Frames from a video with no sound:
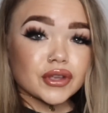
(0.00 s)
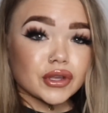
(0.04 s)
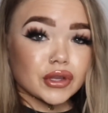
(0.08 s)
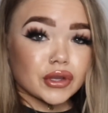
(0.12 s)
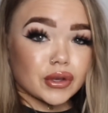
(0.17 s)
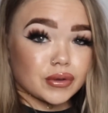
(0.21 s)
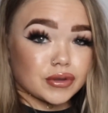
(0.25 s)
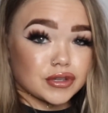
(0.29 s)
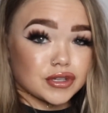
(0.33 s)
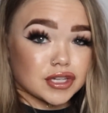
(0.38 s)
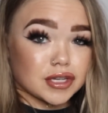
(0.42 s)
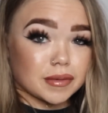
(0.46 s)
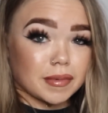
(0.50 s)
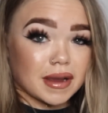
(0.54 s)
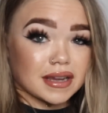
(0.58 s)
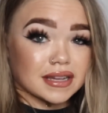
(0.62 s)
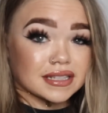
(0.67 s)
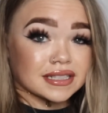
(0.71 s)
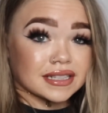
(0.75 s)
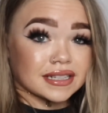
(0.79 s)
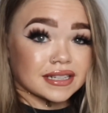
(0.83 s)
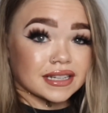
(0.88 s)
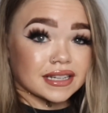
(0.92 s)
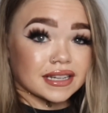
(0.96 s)
YouTube
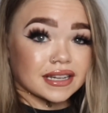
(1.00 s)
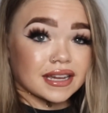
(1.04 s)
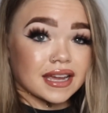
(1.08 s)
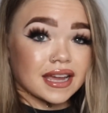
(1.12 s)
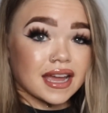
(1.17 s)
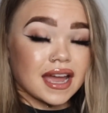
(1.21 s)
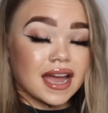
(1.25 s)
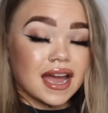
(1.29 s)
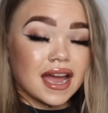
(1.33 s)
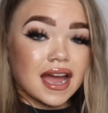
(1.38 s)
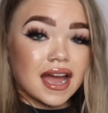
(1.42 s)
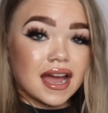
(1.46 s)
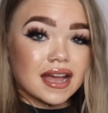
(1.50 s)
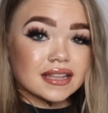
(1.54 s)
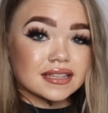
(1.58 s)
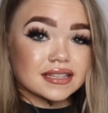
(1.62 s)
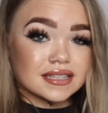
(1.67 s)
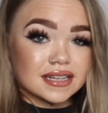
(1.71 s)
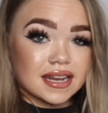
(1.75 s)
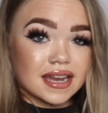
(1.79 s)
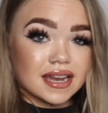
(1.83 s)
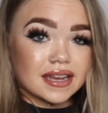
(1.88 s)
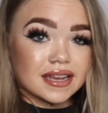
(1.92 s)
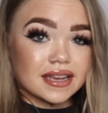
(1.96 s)
idea.
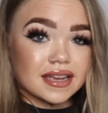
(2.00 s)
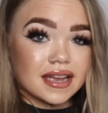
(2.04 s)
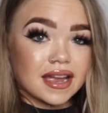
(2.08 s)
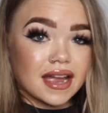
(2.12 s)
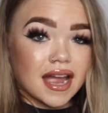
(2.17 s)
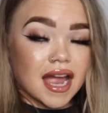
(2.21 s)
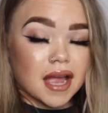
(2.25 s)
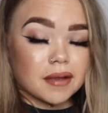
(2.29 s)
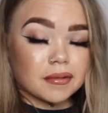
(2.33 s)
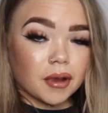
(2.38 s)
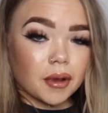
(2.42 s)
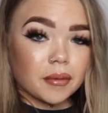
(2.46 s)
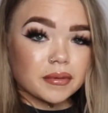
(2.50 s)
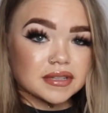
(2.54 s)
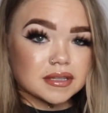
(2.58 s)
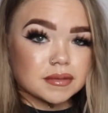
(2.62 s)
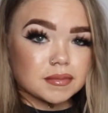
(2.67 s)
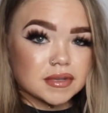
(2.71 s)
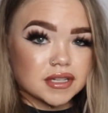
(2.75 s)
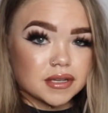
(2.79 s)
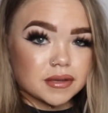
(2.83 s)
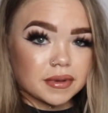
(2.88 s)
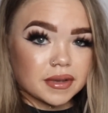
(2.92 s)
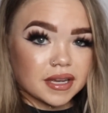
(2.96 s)
Today, I'm going to
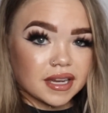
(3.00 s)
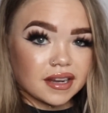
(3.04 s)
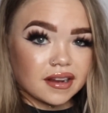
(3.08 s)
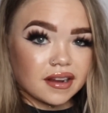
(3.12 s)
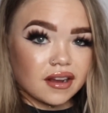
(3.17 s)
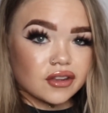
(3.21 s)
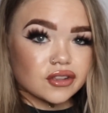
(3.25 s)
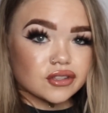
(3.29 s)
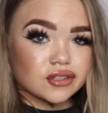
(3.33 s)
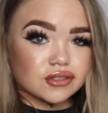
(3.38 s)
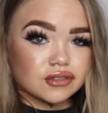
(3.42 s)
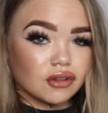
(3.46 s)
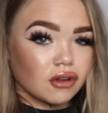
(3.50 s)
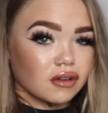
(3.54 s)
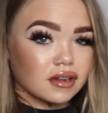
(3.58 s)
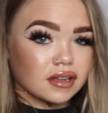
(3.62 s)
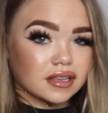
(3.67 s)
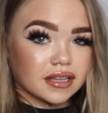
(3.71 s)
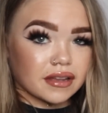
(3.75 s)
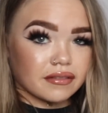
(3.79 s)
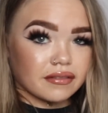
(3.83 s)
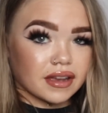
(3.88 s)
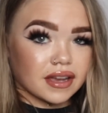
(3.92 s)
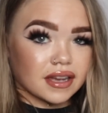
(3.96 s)
be doing song
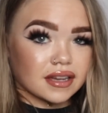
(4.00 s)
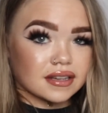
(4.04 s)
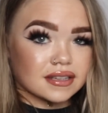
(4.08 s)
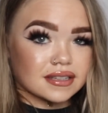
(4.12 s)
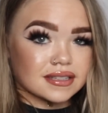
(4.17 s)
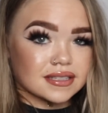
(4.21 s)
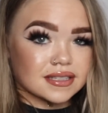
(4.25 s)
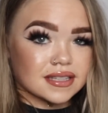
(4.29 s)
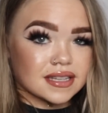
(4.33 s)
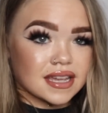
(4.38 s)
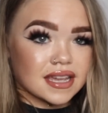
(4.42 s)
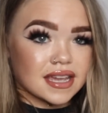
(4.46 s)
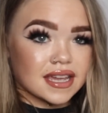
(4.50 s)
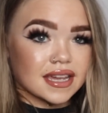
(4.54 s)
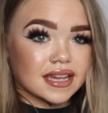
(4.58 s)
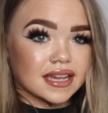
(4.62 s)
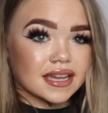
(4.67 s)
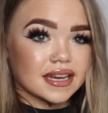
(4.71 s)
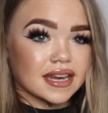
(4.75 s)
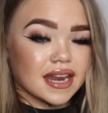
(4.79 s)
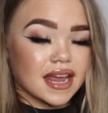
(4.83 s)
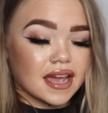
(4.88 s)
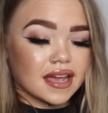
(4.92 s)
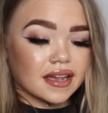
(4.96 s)
lyrics
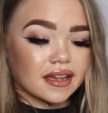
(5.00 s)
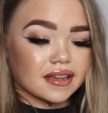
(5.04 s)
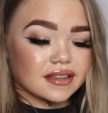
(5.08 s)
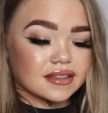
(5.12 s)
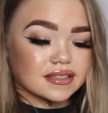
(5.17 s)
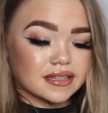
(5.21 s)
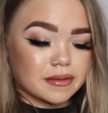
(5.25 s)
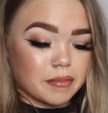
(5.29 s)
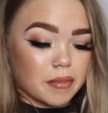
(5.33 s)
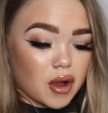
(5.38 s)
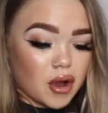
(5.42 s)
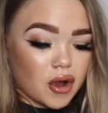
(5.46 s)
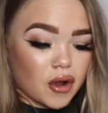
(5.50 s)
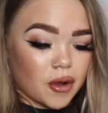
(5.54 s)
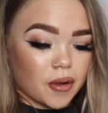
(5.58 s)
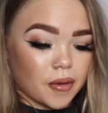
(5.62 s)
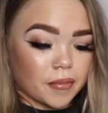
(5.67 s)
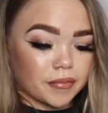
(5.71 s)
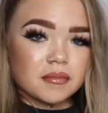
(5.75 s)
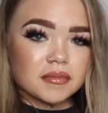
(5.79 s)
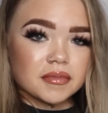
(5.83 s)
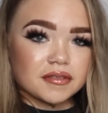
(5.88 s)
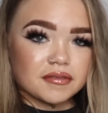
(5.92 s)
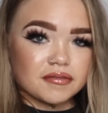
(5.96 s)
in ASMR.
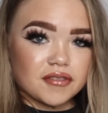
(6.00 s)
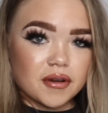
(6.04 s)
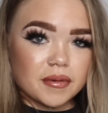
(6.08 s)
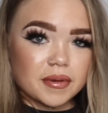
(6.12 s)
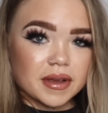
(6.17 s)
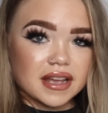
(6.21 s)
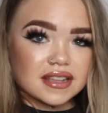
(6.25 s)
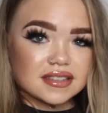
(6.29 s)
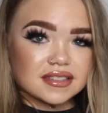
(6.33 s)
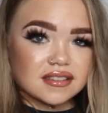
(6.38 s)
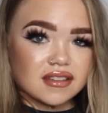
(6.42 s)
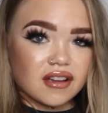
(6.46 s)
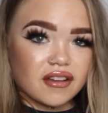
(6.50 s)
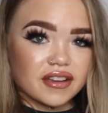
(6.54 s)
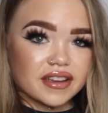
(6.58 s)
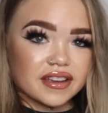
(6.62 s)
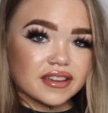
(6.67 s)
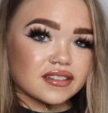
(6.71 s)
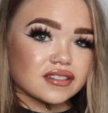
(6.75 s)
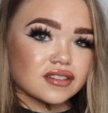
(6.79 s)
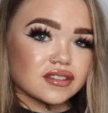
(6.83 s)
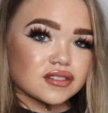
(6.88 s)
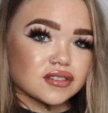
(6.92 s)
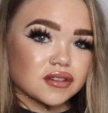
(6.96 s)
Before we get
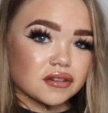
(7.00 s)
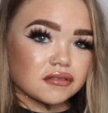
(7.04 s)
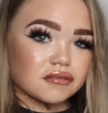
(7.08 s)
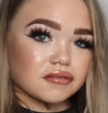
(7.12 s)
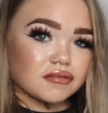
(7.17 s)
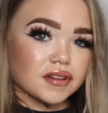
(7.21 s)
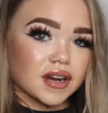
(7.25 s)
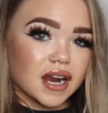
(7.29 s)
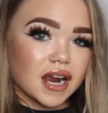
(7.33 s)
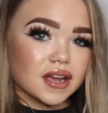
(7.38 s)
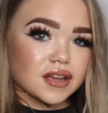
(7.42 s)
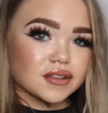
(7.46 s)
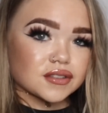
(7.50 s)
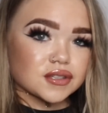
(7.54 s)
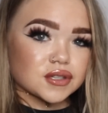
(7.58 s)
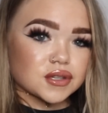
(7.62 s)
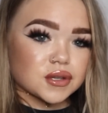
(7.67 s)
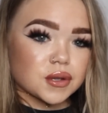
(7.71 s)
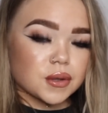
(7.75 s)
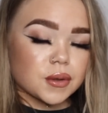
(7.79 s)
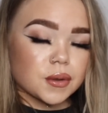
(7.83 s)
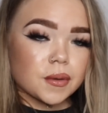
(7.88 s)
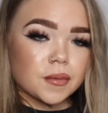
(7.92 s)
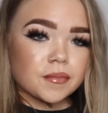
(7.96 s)
started, don't forget
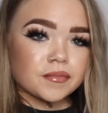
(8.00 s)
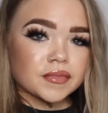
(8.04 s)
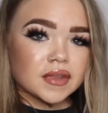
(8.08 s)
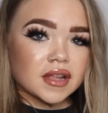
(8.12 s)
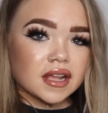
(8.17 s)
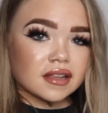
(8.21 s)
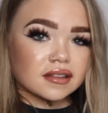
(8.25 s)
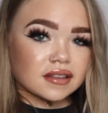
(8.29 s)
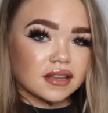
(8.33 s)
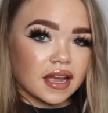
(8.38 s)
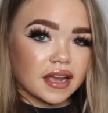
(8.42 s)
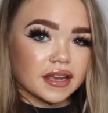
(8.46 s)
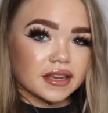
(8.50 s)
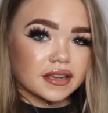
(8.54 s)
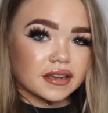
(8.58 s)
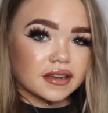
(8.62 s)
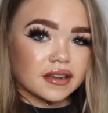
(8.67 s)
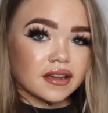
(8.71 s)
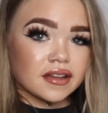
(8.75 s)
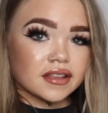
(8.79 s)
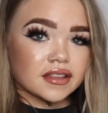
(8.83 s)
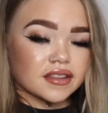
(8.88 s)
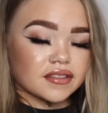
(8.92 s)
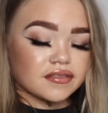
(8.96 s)
to
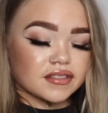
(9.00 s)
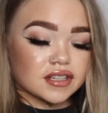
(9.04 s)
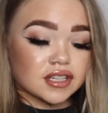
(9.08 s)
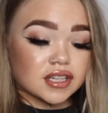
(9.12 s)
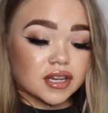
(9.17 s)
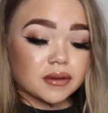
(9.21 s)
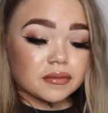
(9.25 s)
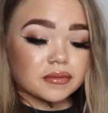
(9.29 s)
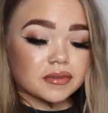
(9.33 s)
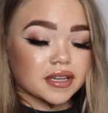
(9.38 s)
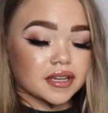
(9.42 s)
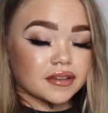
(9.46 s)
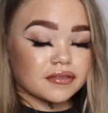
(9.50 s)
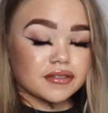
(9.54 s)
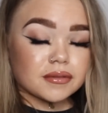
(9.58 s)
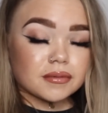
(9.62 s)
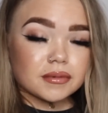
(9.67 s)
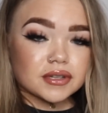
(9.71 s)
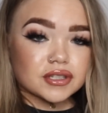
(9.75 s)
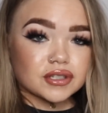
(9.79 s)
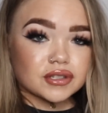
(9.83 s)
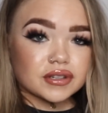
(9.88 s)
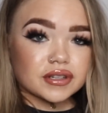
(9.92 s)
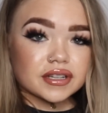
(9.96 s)
like the video if you
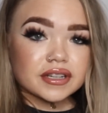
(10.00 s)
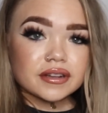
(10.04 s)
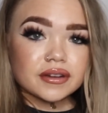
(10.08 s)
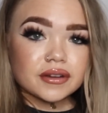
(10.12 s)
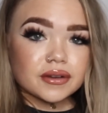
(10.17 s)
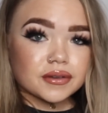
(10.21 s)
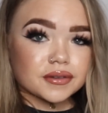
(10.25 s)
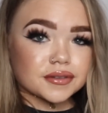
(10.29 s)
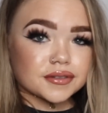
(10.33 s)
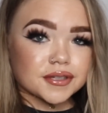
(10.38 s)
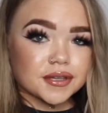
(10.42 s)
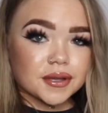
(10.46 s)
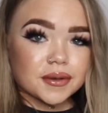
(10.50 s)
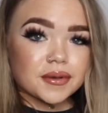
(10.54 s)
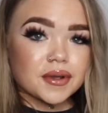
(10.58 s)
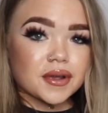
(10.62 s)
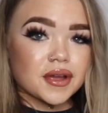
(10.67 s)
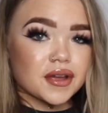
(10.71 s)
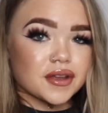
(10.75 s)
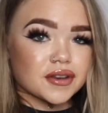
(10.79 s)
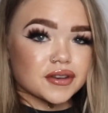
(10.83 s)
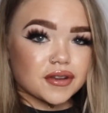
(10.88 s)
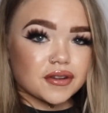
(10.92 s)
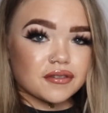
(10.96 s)
enjoy. Also,
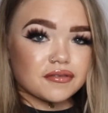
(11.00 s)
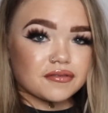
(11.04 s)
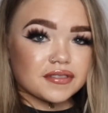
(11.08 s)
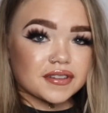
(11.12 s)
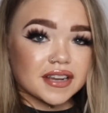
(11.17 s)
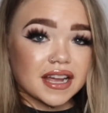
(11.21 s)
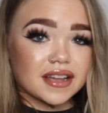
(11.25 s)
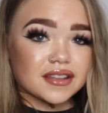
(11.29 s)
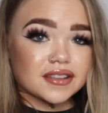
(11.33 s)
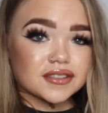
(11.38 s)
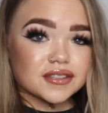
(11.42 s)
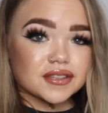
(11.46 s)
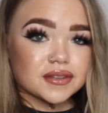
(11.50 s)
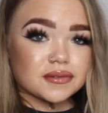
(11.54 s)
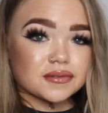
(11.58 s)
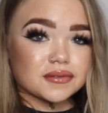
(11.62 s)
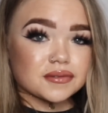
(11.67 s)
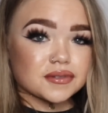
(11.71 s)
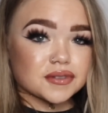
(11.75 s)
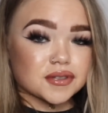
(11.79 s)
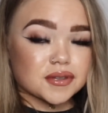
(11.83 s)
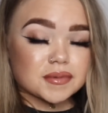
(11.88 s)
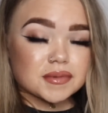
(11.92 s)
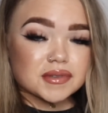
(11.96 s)
don't forget to
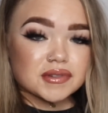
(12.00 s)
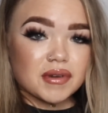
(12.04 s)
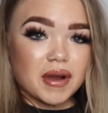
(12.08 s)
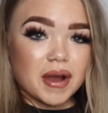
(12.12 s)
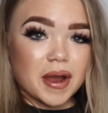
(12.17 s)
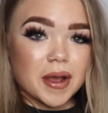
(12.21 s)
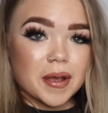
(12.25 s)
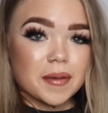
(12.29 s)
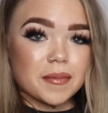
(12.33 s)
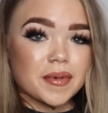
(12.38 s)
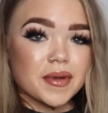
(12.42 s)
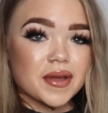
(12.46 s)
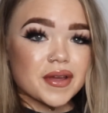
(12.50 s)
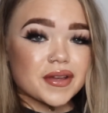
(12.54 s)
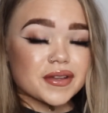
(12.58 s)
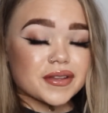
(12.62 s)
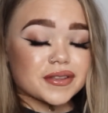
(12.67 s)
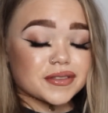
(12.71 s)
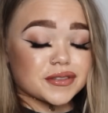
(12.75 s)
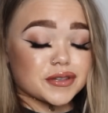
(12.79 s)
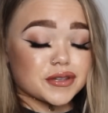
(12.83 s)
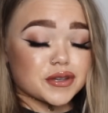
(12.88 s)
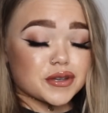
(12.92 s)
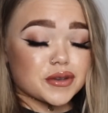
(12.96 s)
subscribe
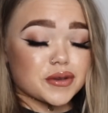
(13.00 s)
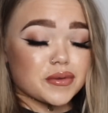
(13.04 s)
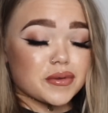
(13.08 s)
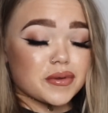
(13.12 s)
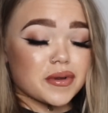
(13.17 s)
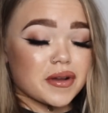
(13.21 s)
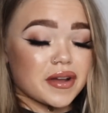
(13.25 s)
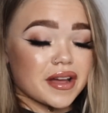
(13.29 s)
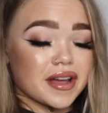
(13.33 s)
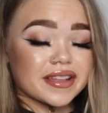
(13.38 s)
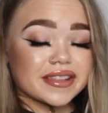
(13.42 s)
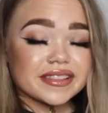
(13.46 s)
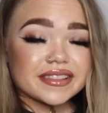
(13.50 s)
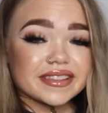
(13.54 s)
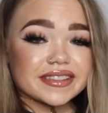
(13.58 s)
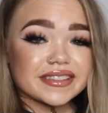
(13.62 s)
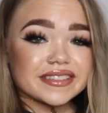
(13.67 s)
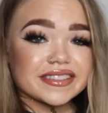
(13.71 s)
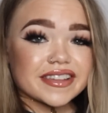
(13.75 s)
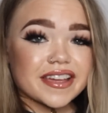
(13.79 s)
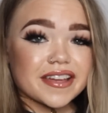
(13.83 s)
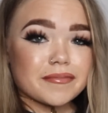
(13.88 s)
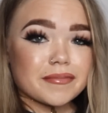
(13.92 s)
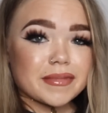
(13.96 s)
to
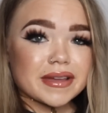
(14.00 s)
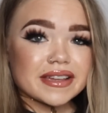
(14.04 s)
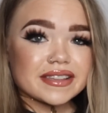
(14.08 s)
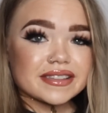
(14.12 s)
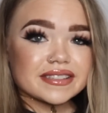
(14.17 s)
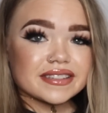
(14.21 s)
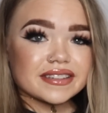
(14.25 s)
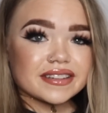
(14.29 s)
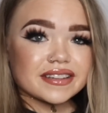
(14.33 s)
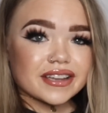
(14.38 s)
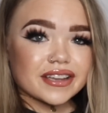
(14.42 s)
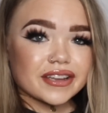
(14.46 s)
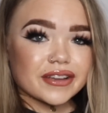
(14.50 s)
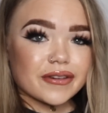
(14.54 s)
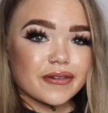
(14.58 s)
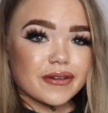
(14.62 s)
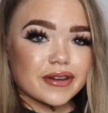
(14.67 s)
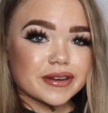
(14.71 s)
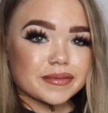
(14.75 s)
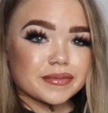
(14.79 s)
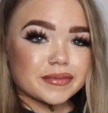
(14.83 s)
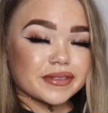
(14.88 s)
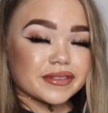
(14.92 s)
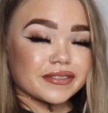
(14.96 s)
this amazing,
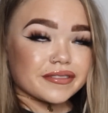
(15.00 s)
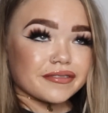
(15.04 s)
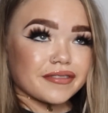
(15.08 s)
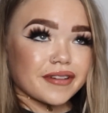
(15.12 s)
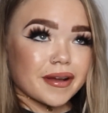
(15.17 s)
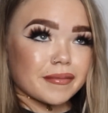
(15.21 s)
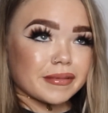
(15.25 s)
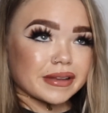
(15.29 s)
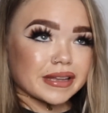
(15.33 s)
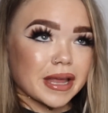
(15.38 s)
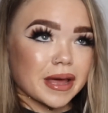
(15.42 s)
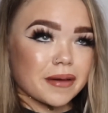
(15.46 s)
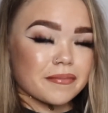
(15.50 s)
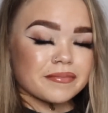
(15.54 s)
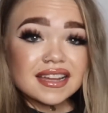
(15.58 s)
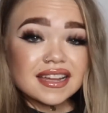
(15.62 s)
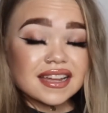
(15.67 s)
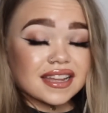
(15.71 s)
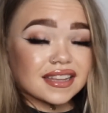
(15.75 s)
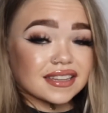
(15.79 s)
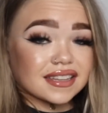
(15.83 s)
incredible family.